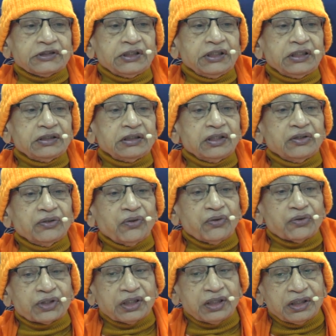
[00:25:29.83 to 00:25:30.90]
is the
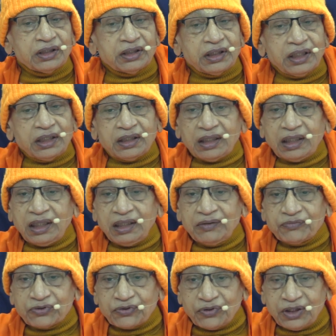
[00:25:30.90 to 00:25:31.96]
notion that I
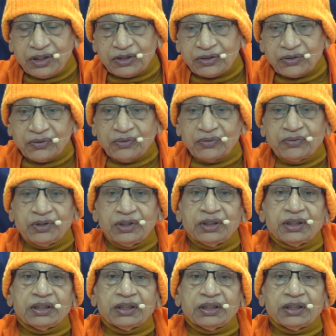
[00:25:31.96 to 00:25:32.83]
am so and so,